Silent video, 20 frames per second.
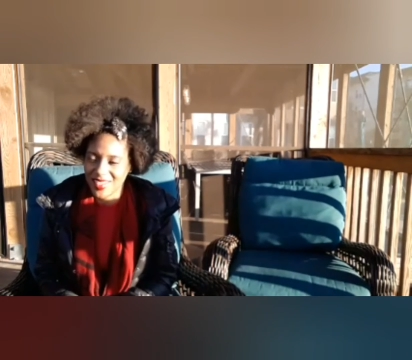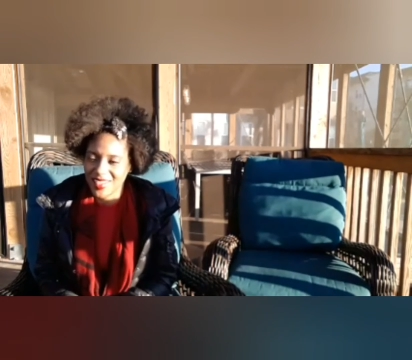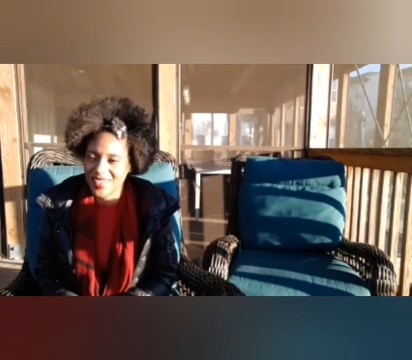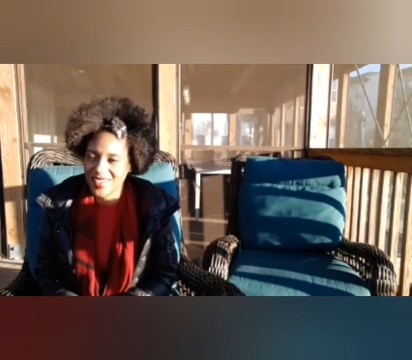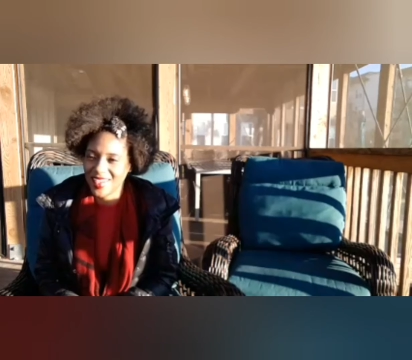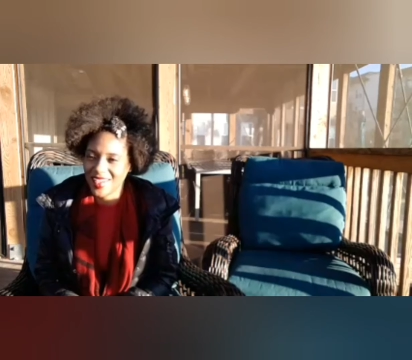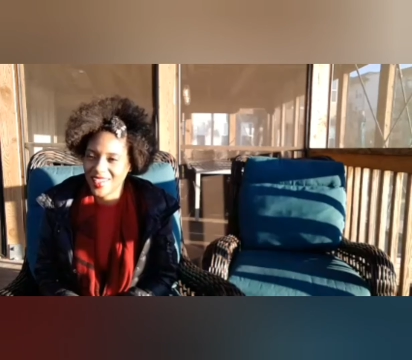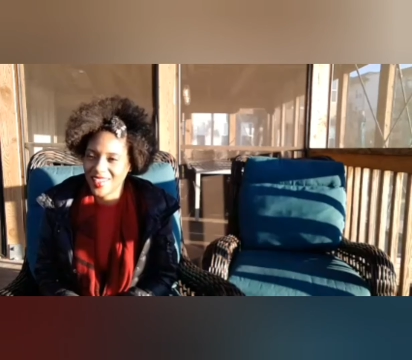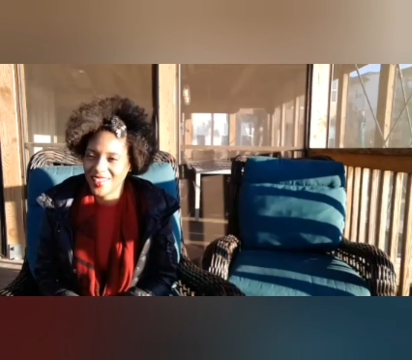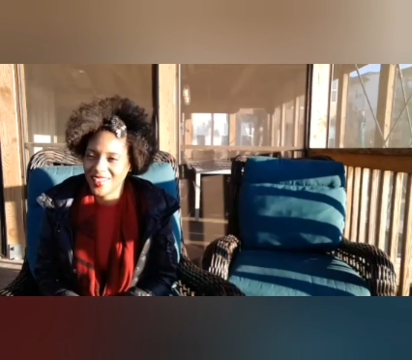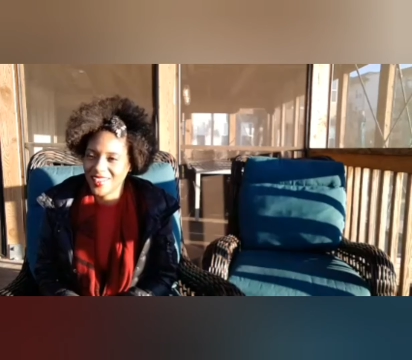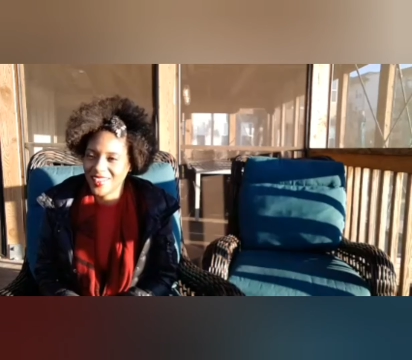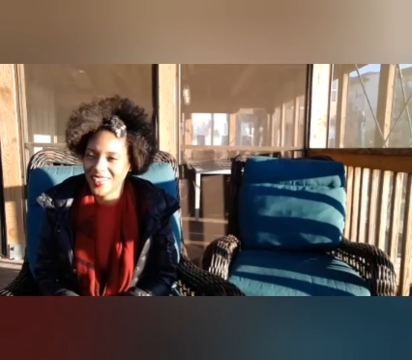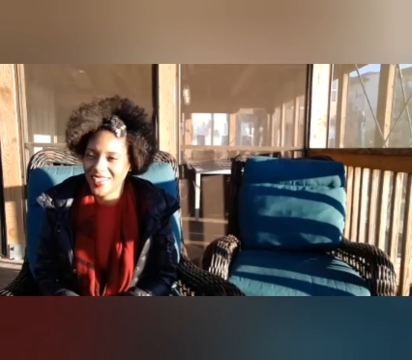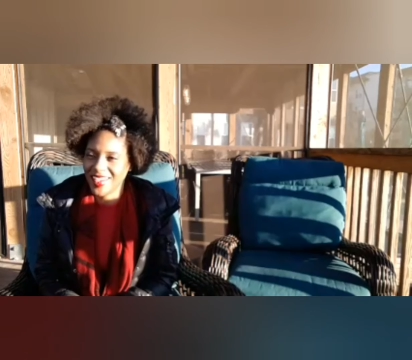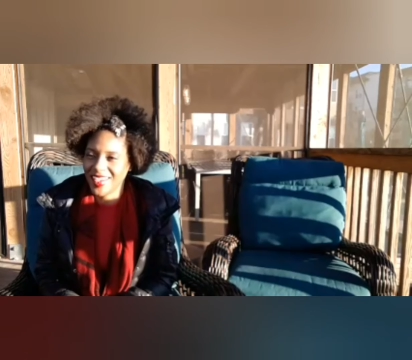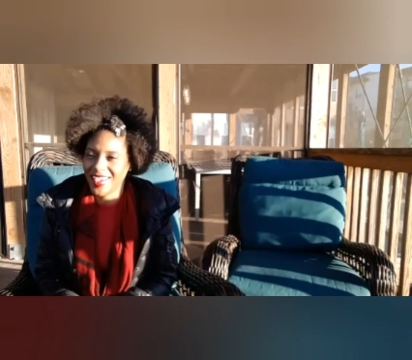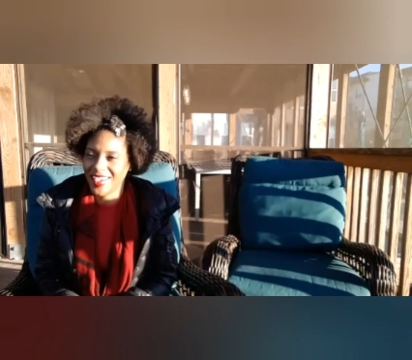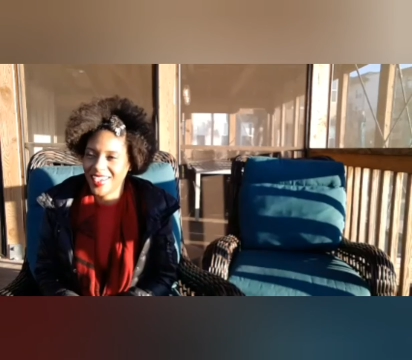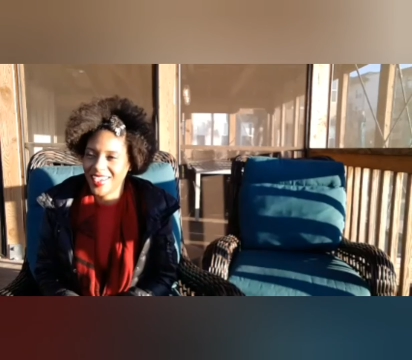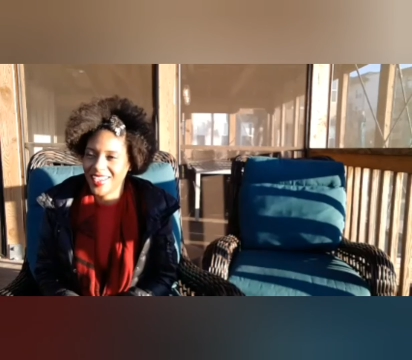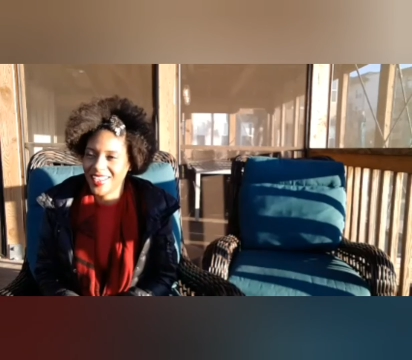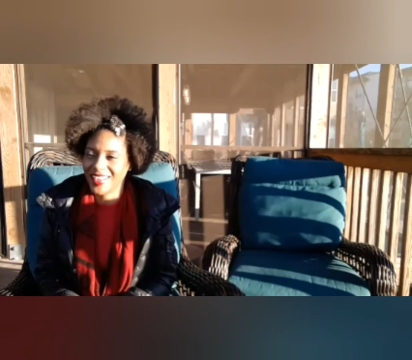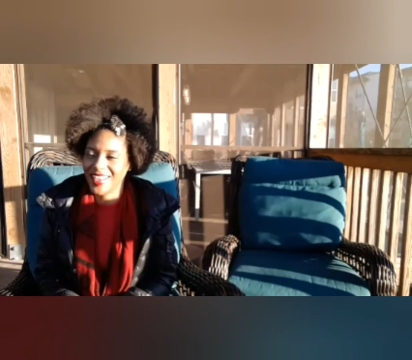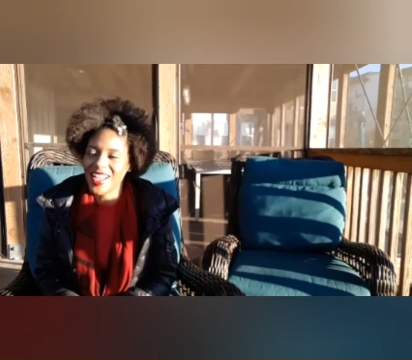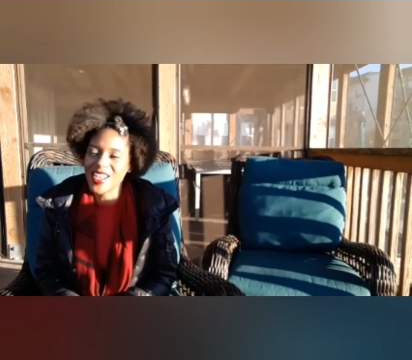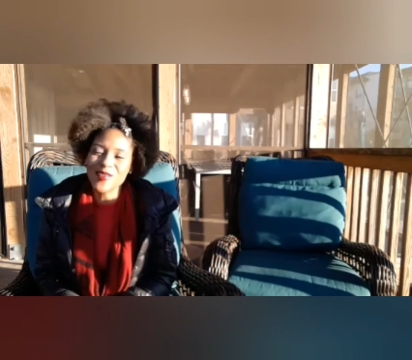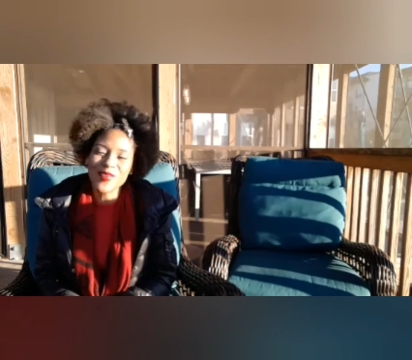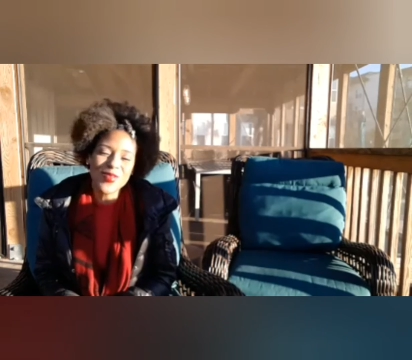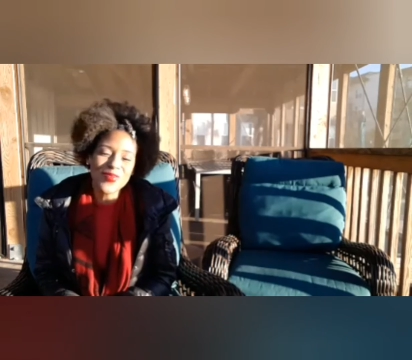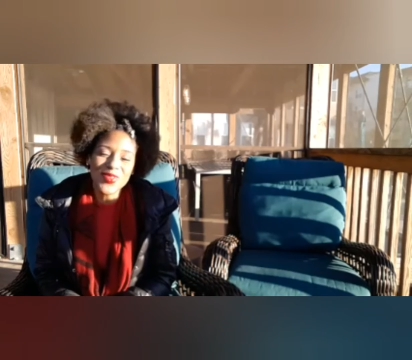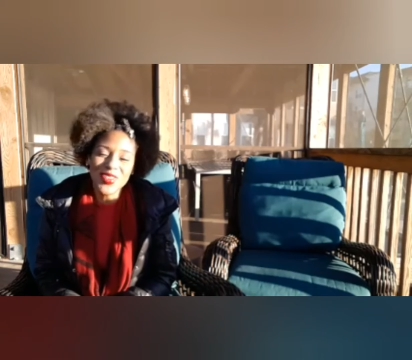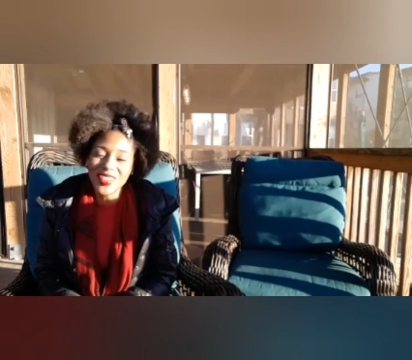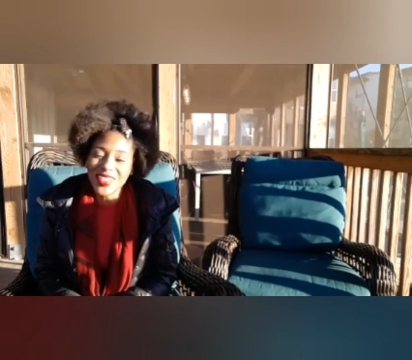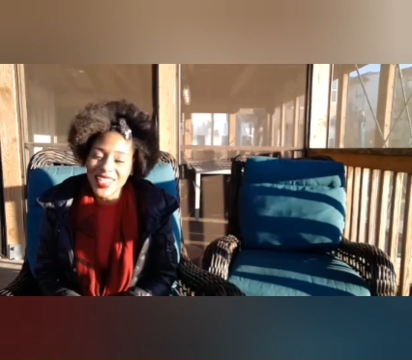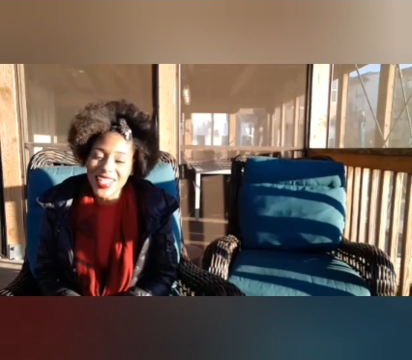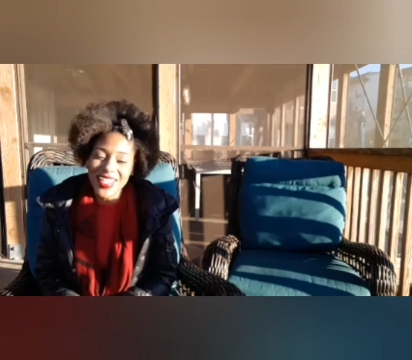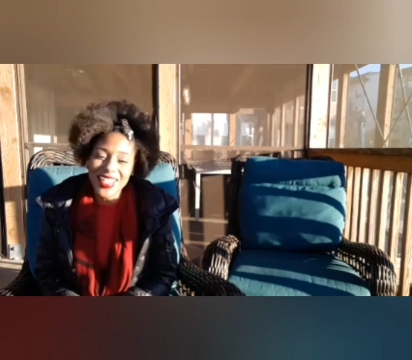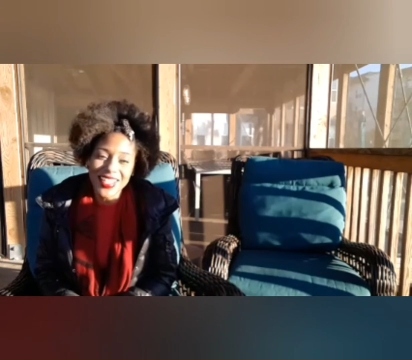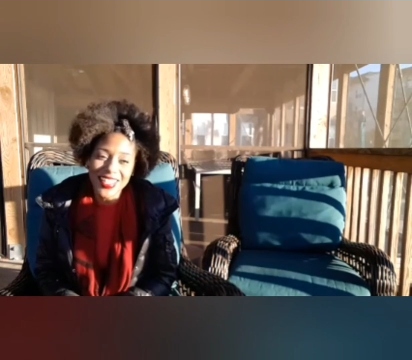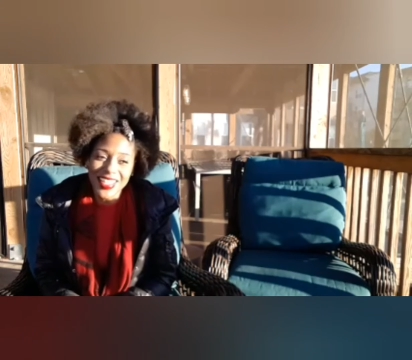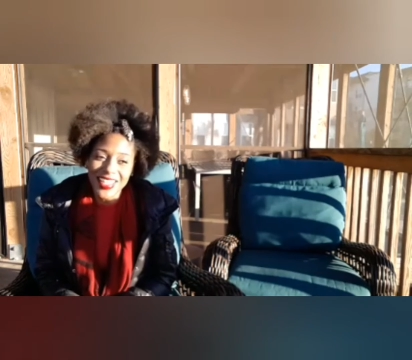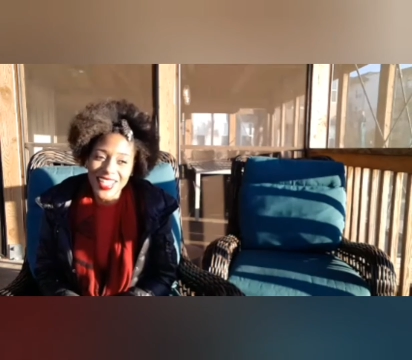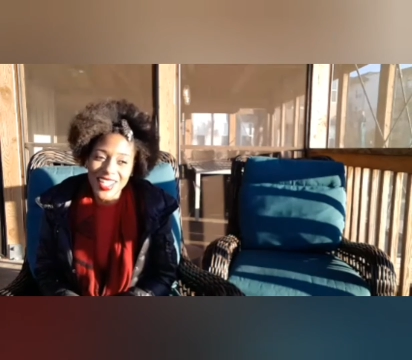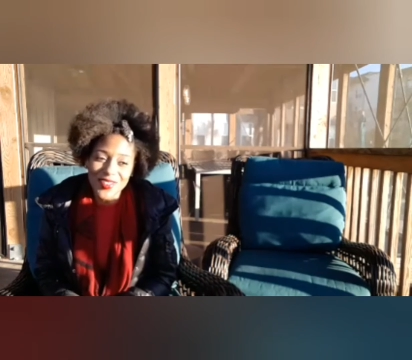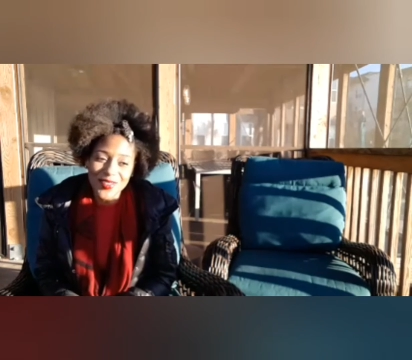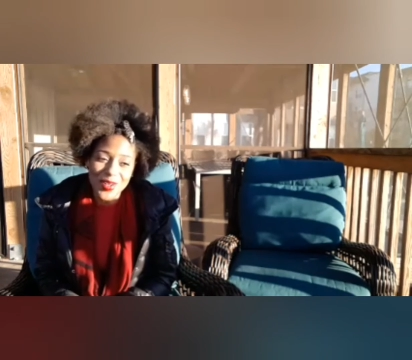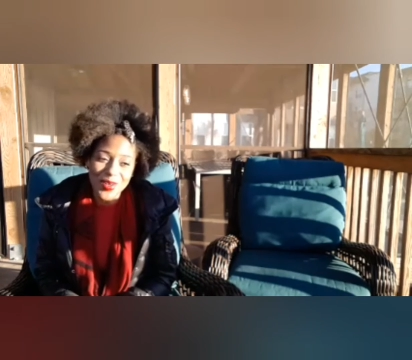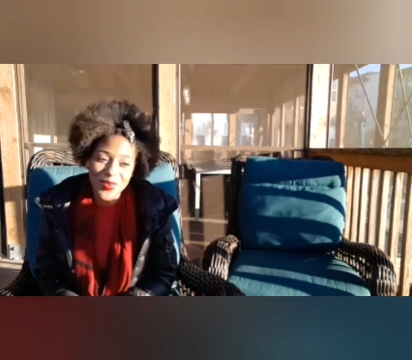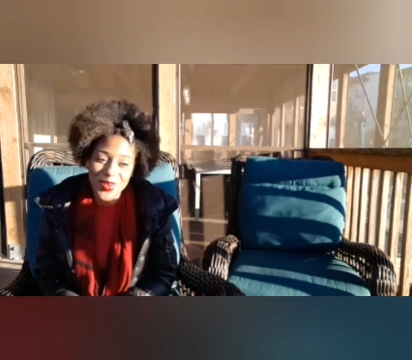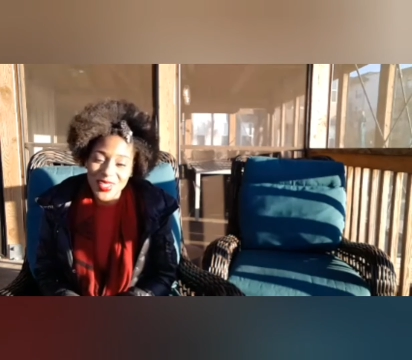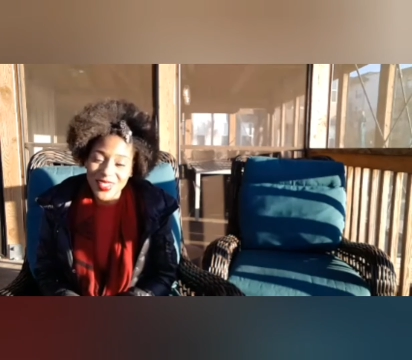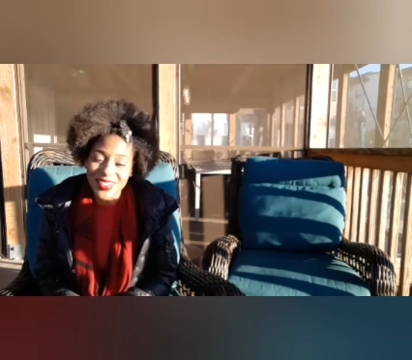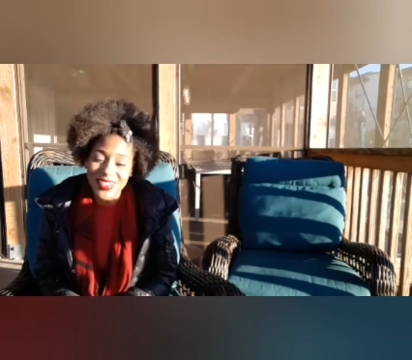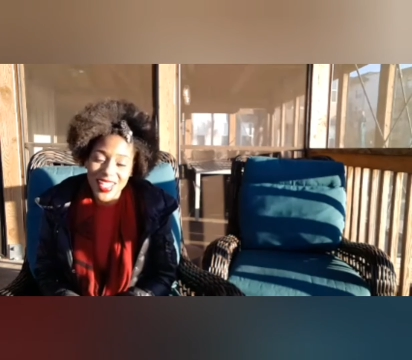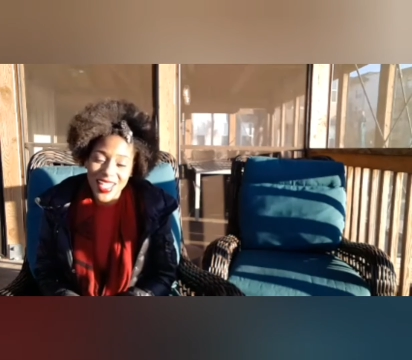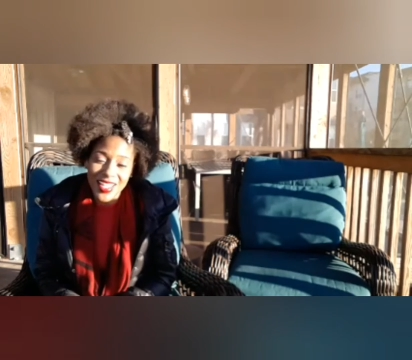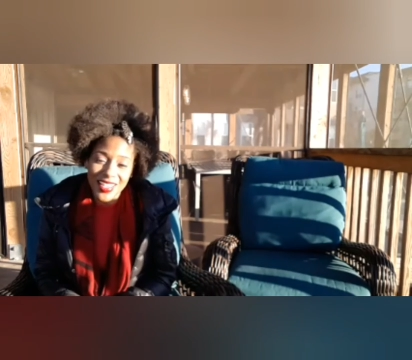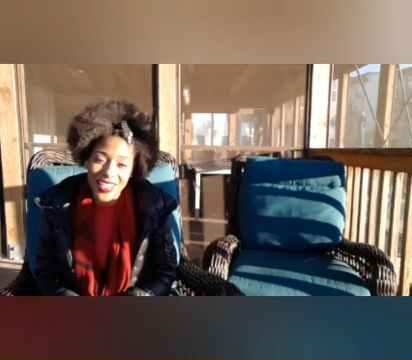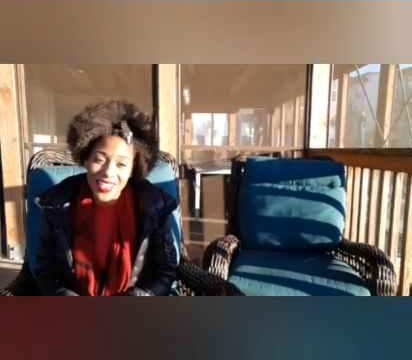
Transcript: And a lot of people like I've always said,